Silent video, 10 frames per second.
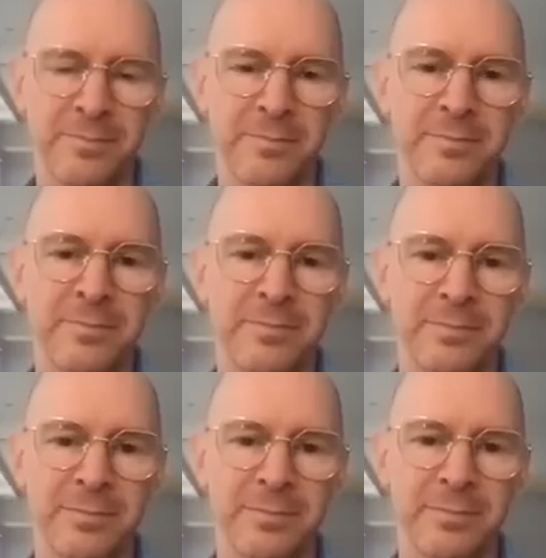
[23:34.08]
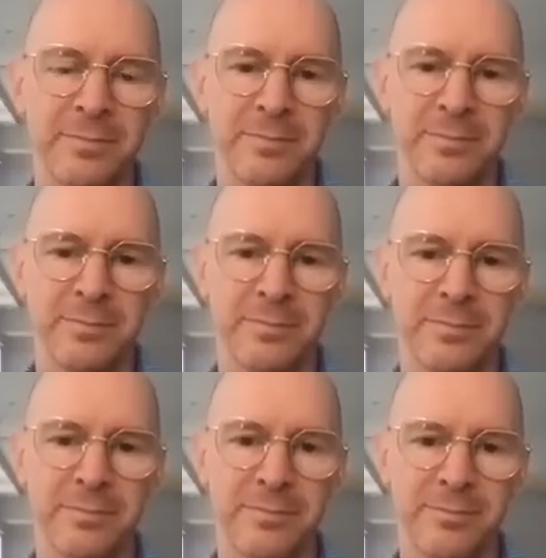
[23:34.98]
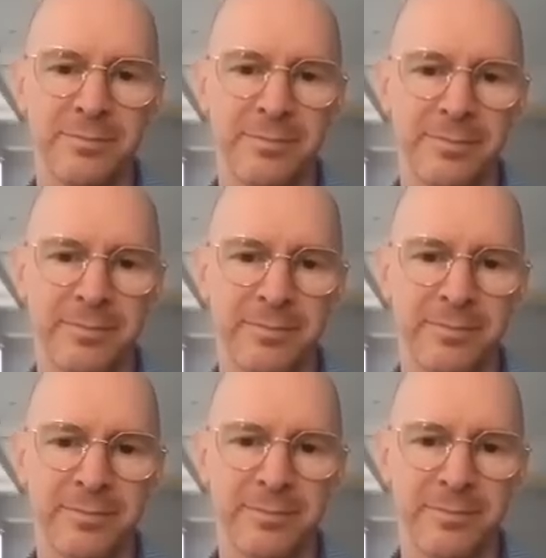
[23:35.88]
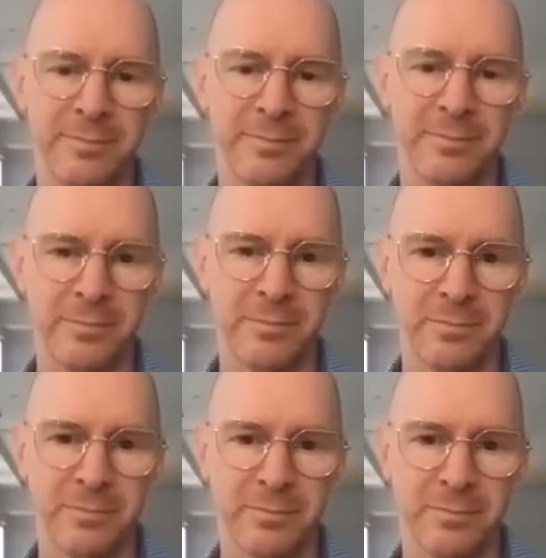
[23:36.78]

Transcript: [no speech]